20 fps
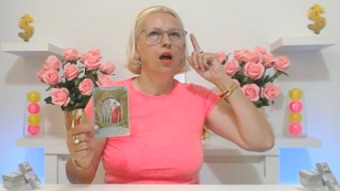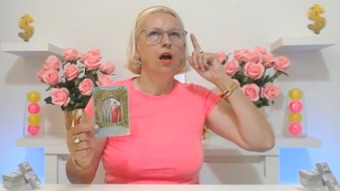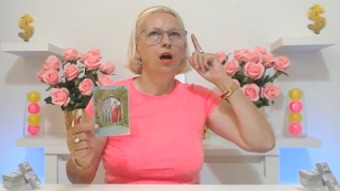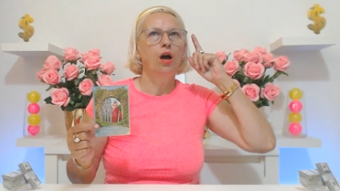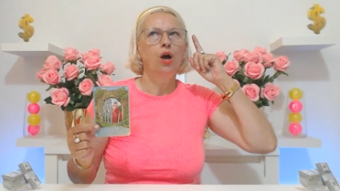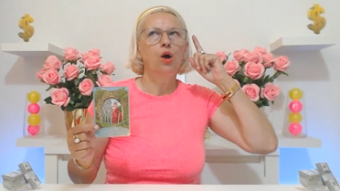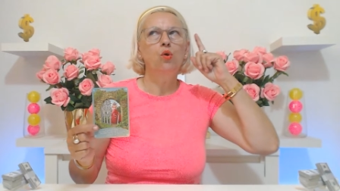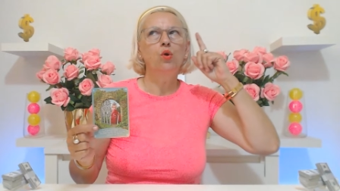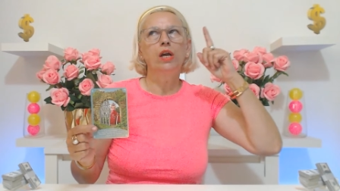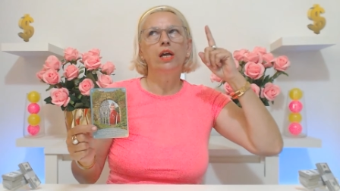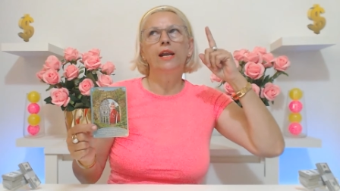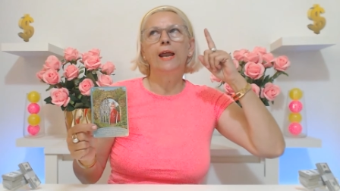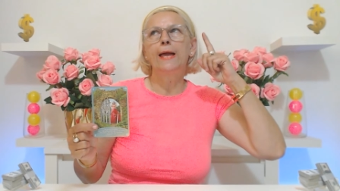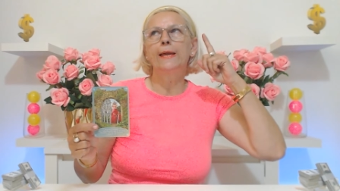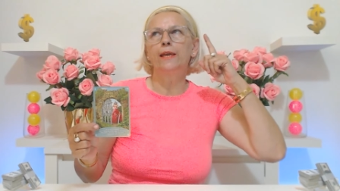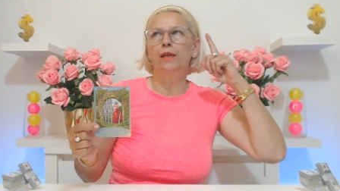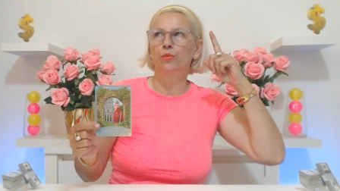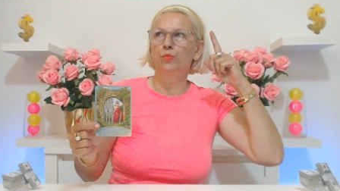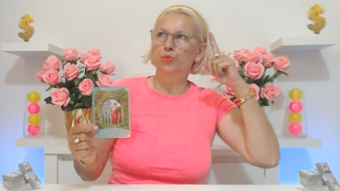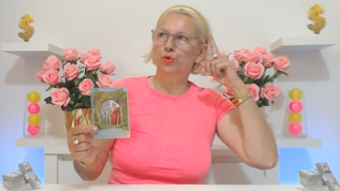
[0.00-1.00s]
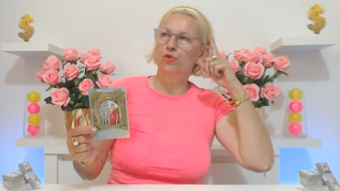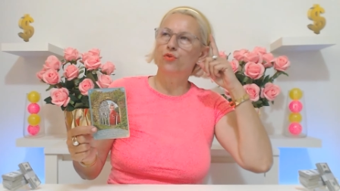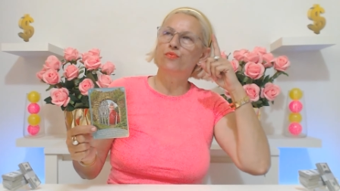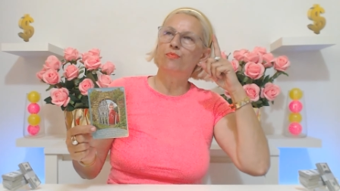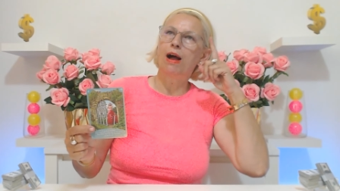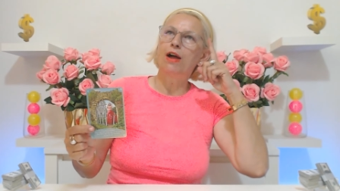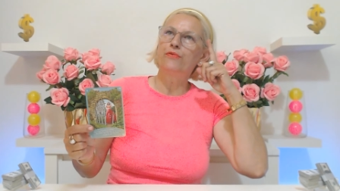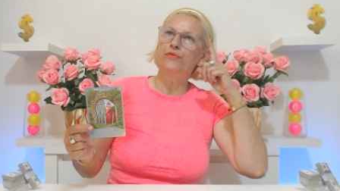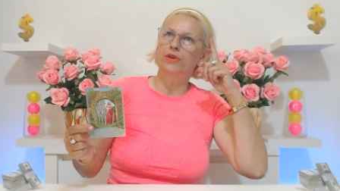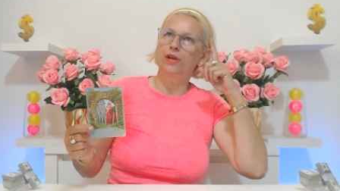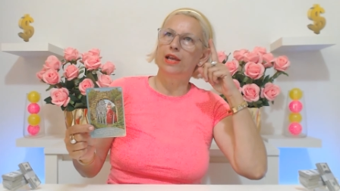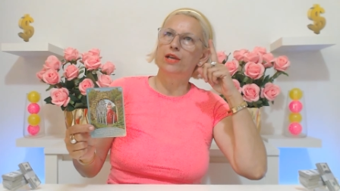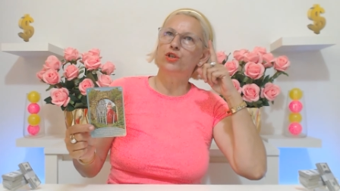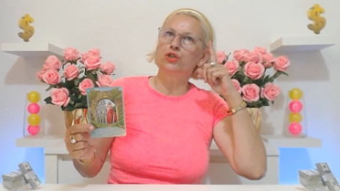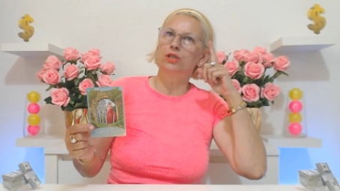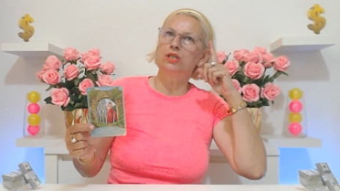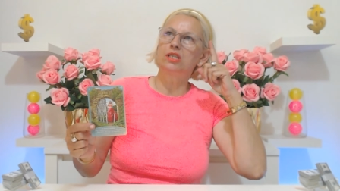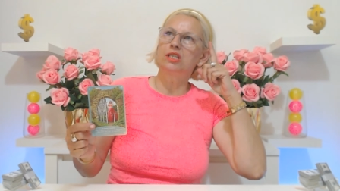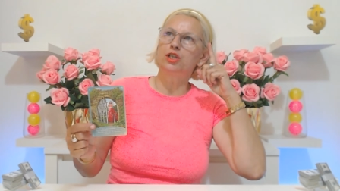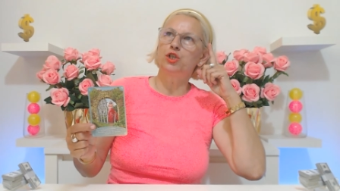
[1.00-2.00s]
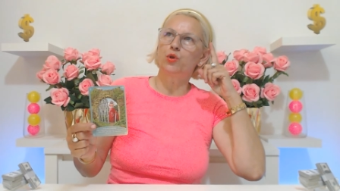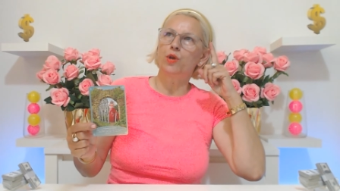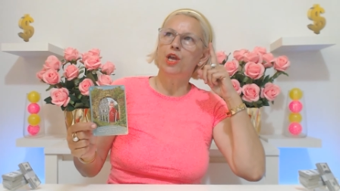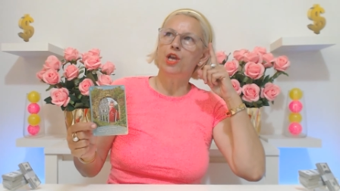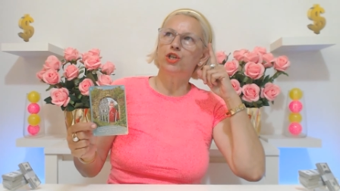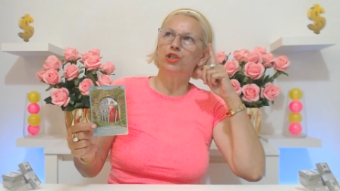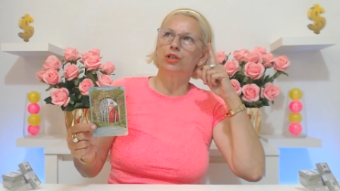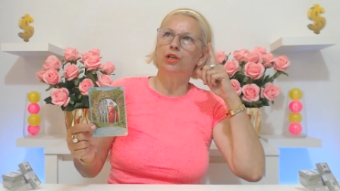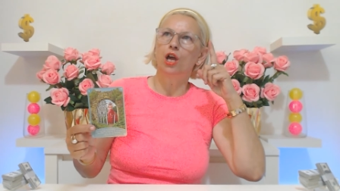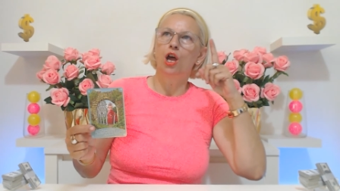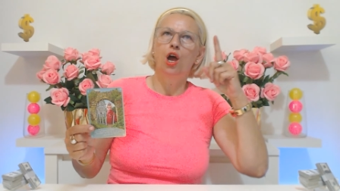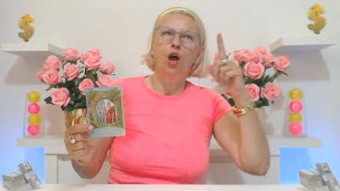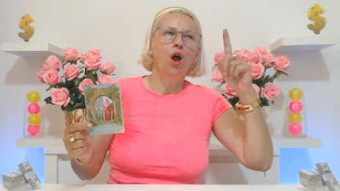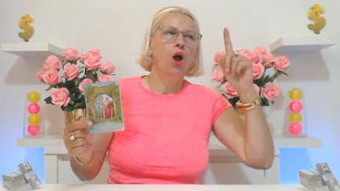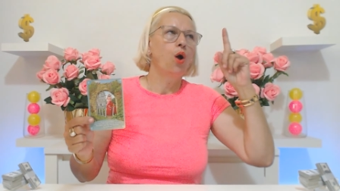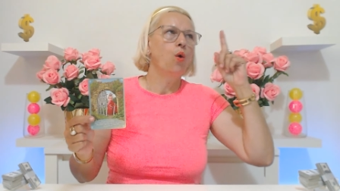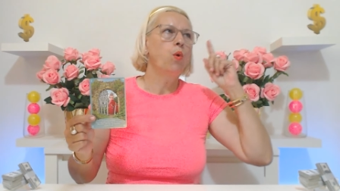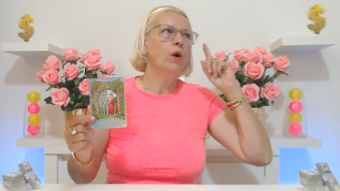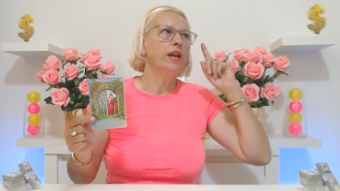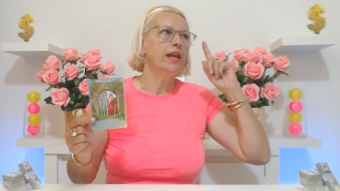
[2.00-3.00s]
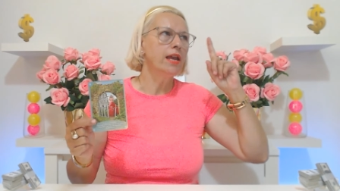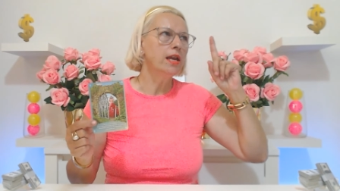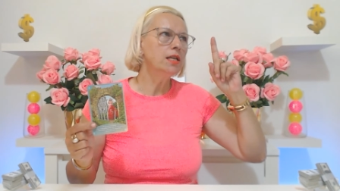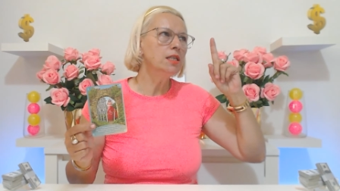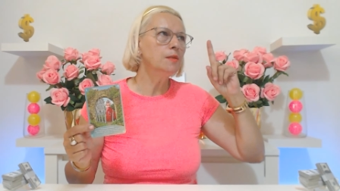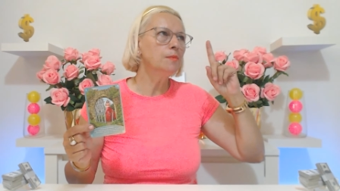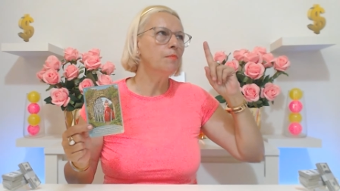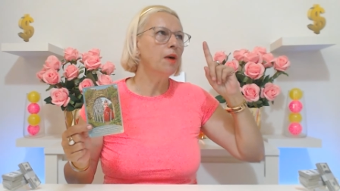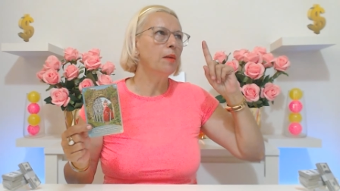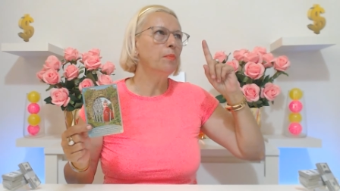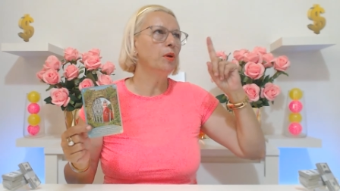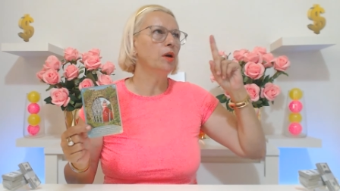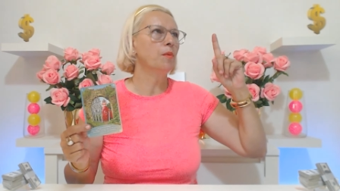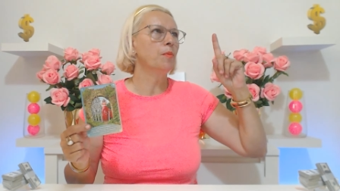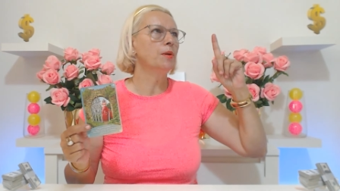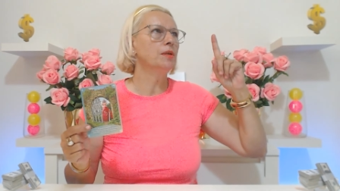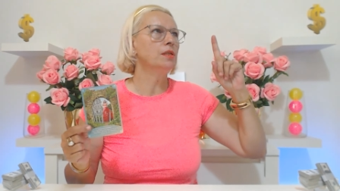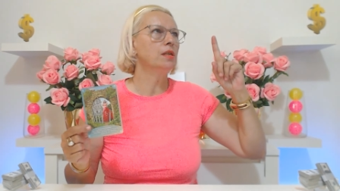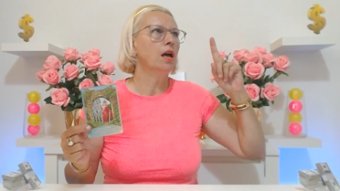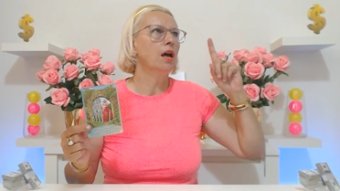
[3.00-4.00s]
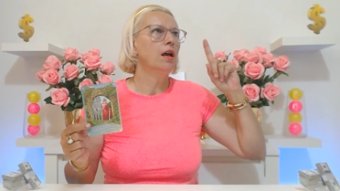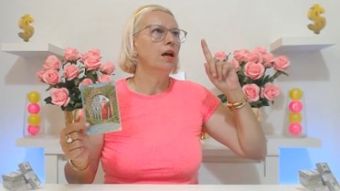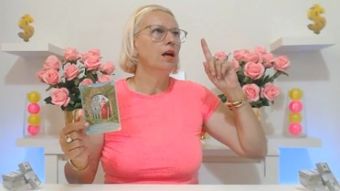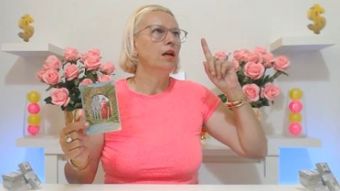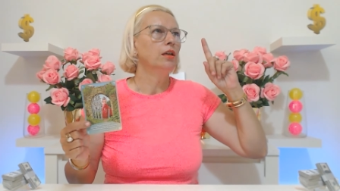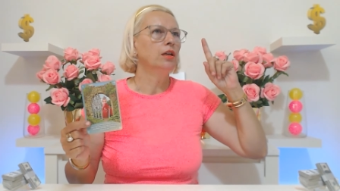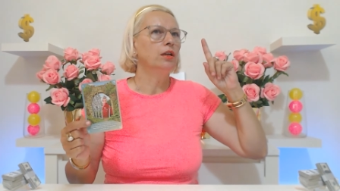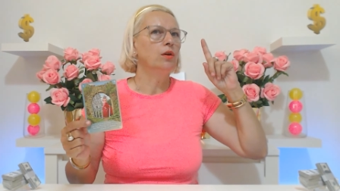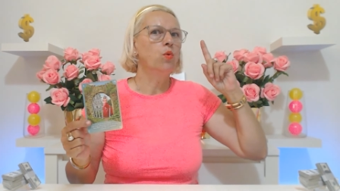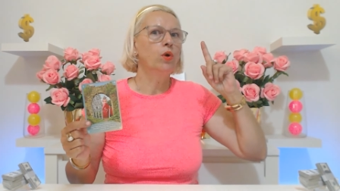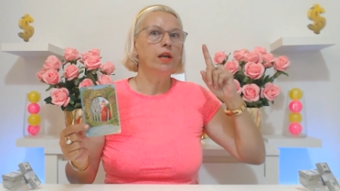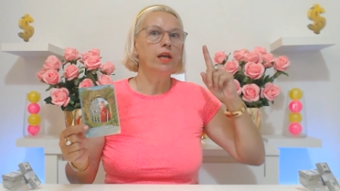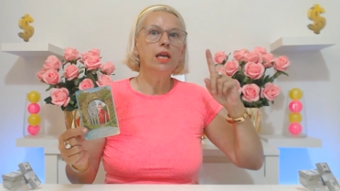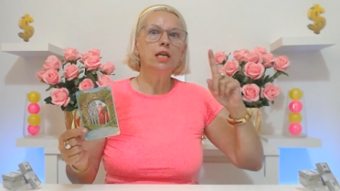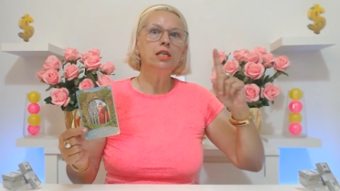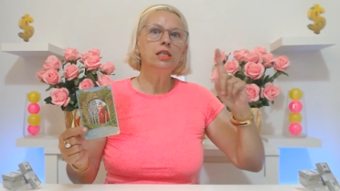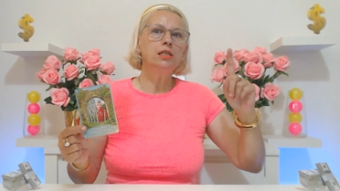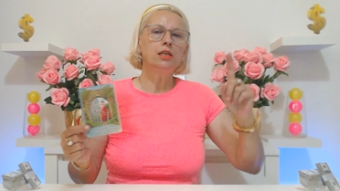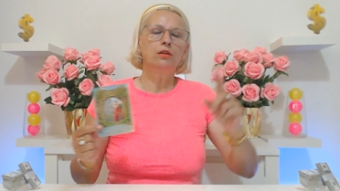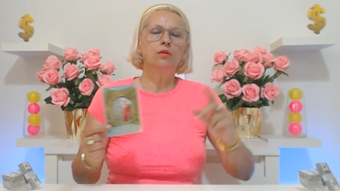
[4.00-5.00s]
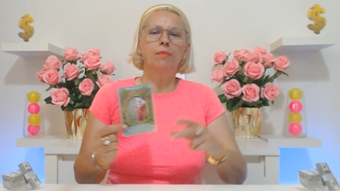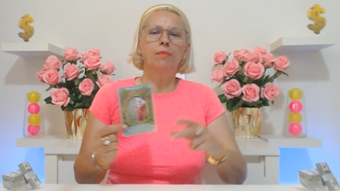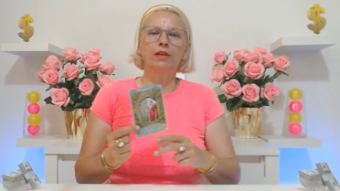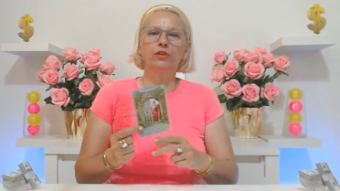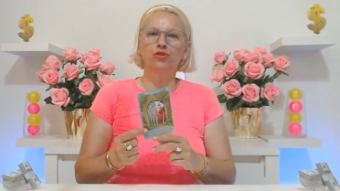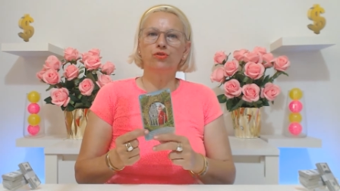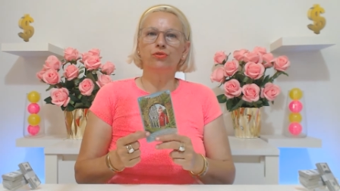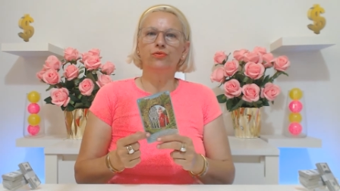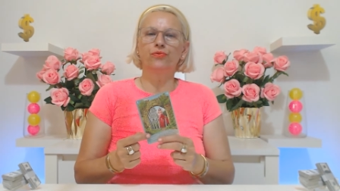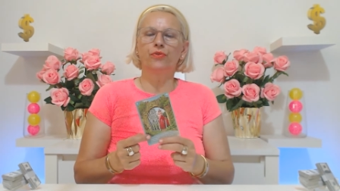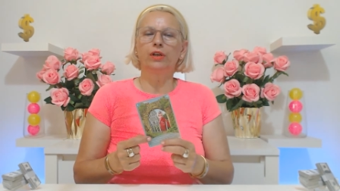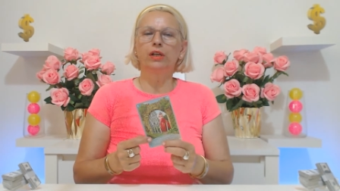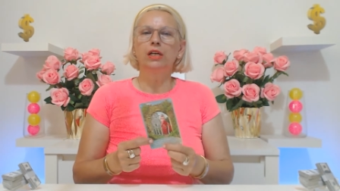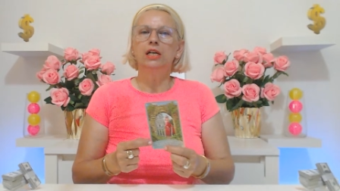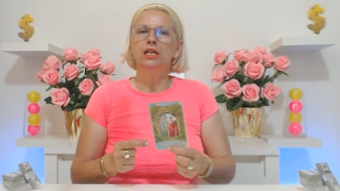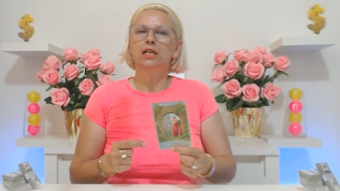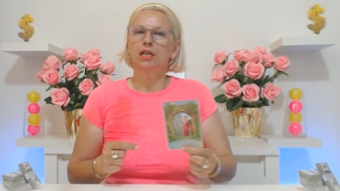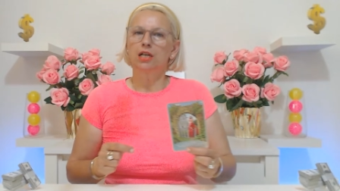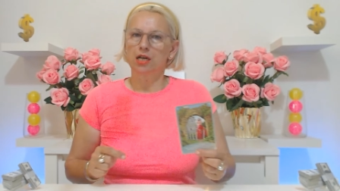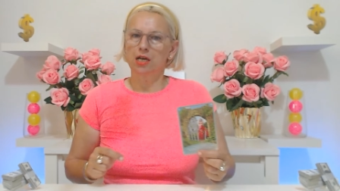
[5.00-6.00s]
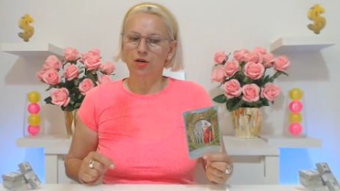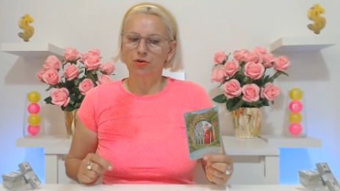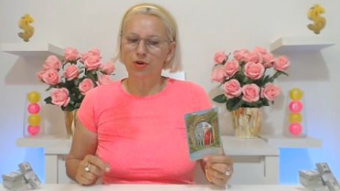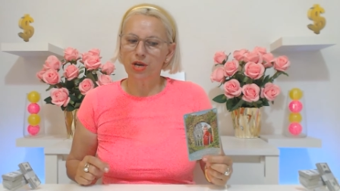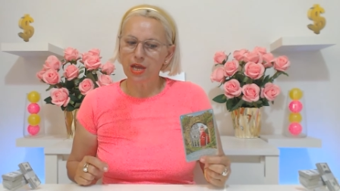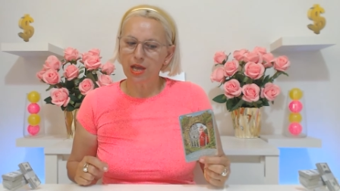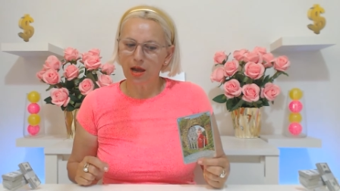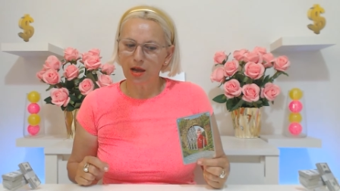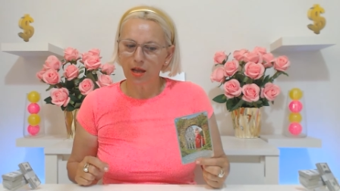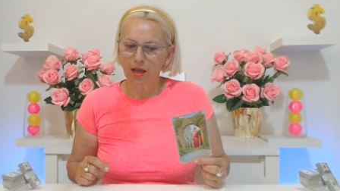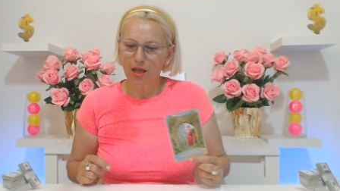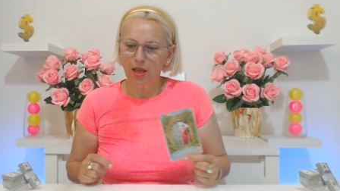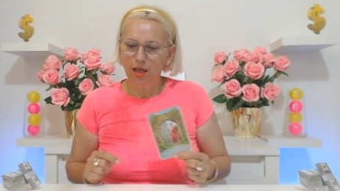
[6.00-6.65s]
How can I improve my financial situation? What is my purpose? You know, what is, you know, my truthful career?